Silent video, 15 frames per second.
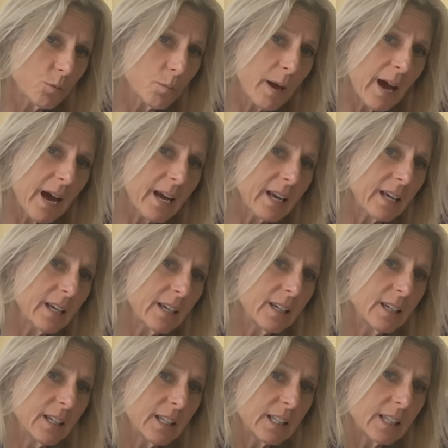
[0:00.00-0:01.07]
back,
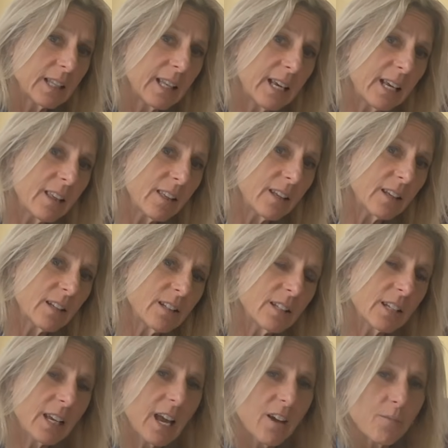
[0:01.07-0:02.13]
lengthens
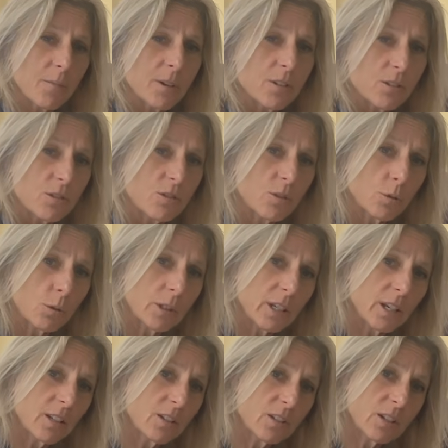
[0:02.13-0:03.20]
the calf muscle,
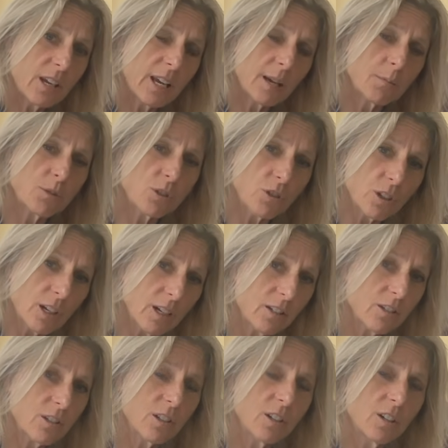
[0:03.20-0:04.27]
soleus,
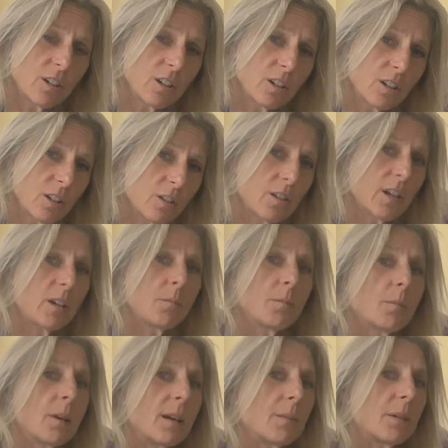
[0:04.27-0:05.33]
hamstrings, right?
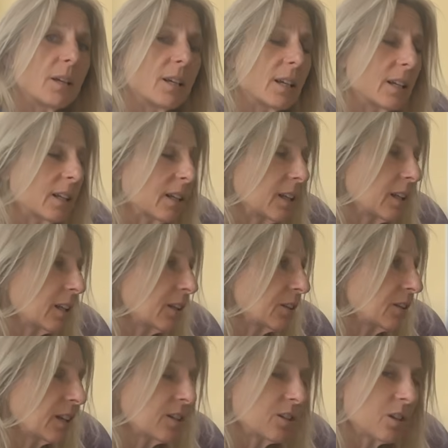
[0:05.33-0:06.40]
Maybe
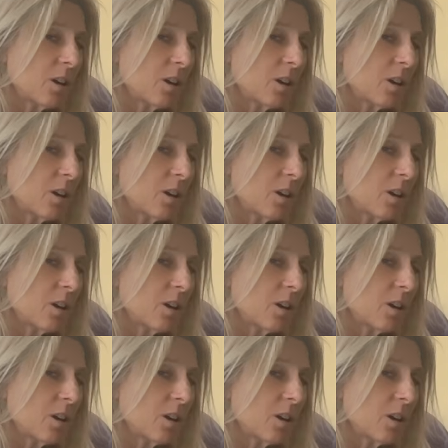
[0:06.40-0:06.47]
a nice